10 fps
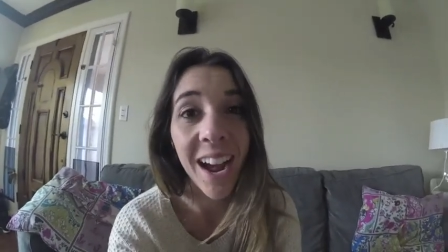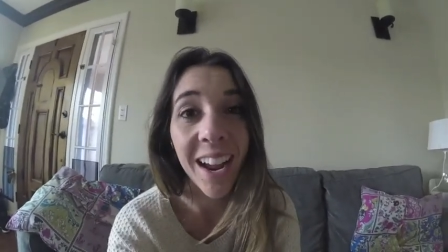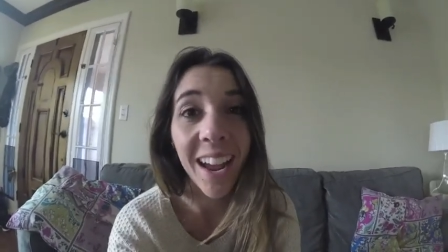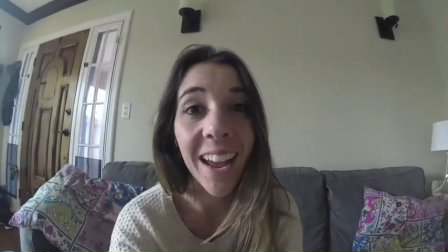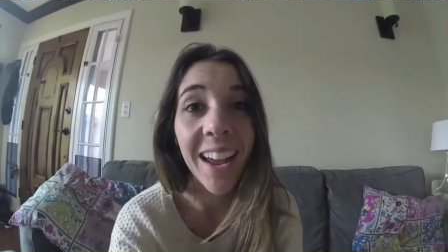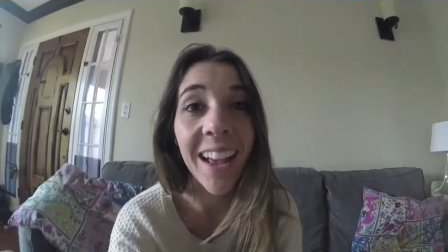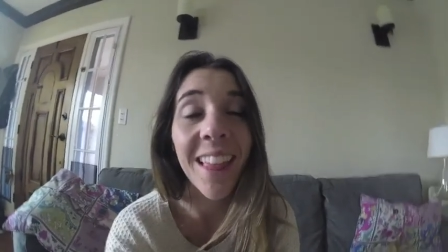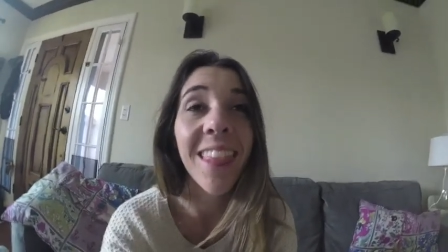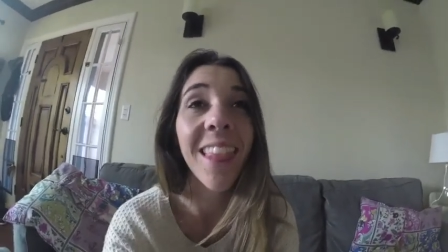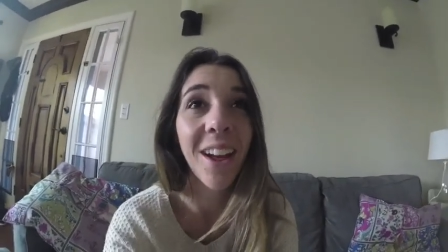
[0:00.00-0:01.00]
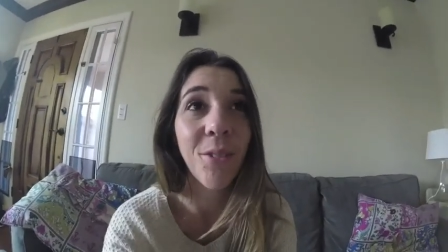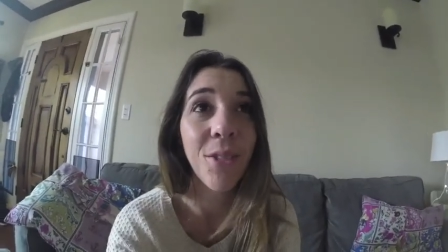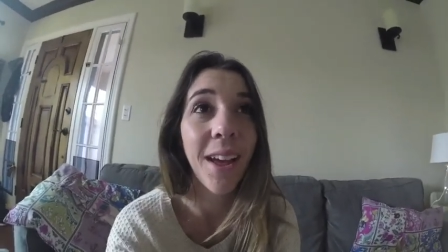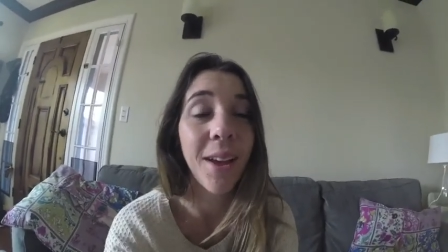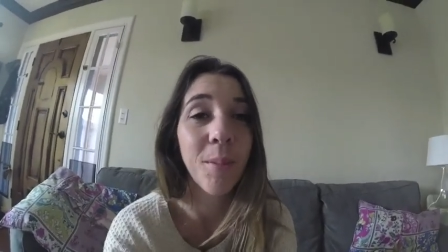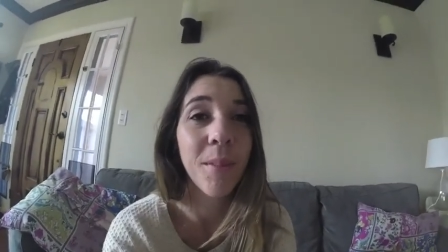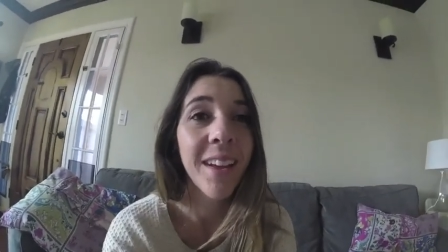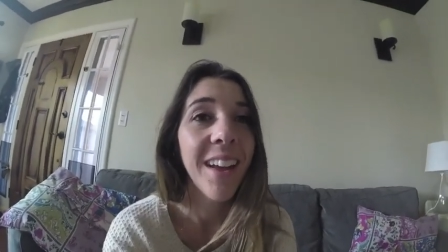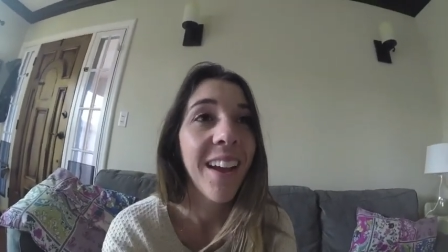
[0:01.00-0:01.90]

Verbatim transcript: I love them.